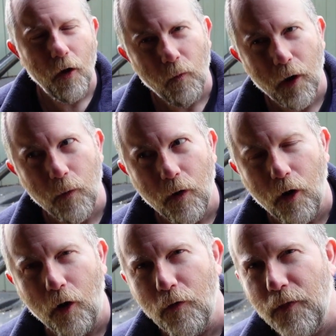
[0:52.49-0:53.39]
Well,
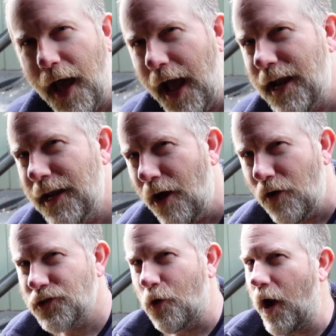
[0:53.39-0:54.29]
on that
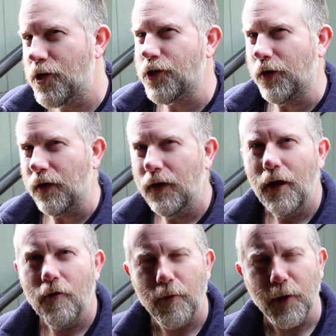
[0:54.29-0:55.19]
last question,
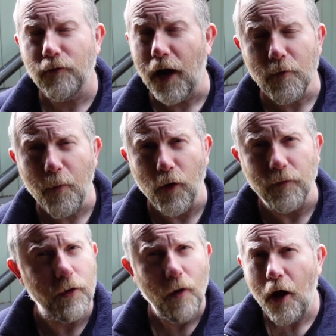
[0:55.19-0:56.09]
from a gravel point of
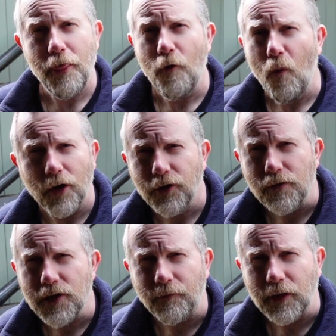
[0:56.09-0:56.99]
view, I thought I'd do
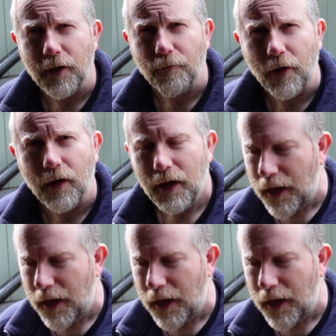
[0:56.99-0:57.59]
something different.